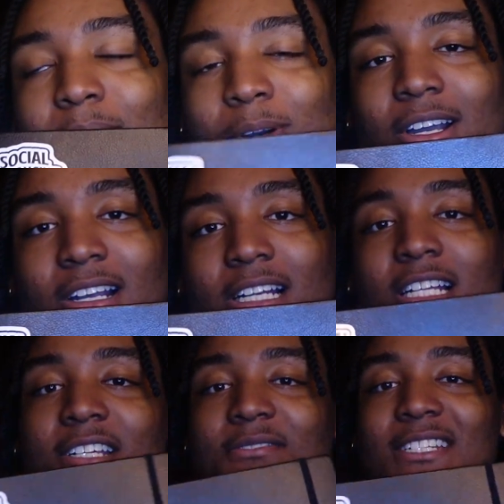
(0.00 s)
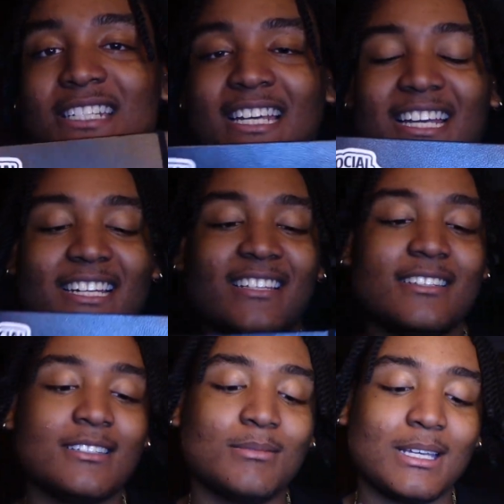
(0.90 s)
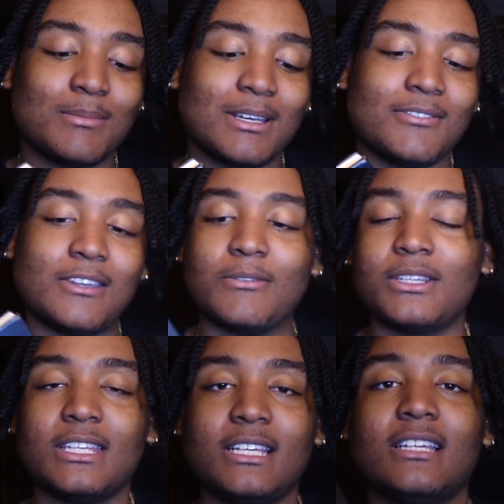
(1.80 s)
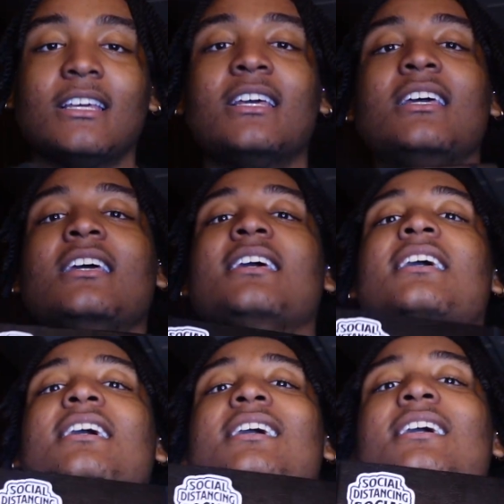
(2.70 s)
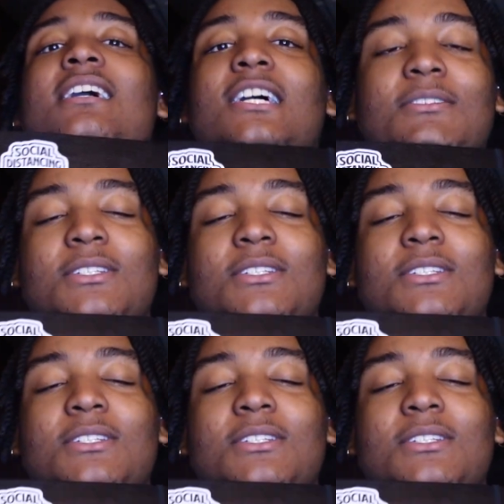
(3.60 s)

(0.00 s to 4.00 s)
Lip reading: part of designing. This is like my favorite thing of